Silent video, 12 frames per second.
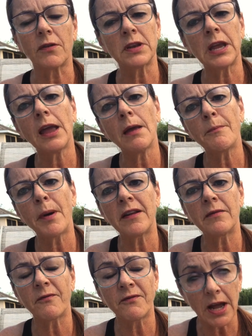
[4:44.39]
So if you're taking
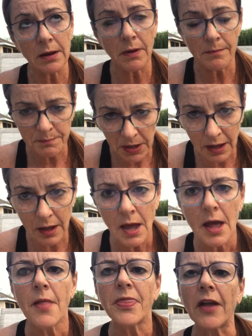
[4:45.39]
vitamin B,
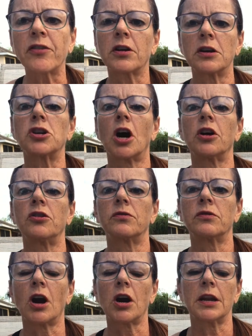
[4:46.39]
that's going to
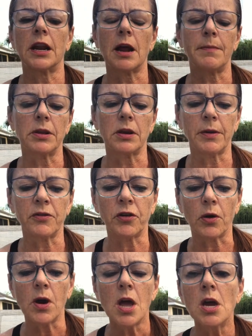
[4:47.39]
darken it up a little bit
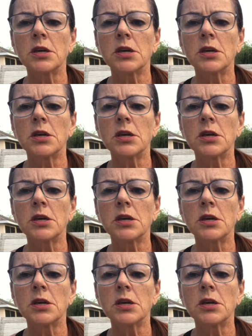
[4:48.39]
too.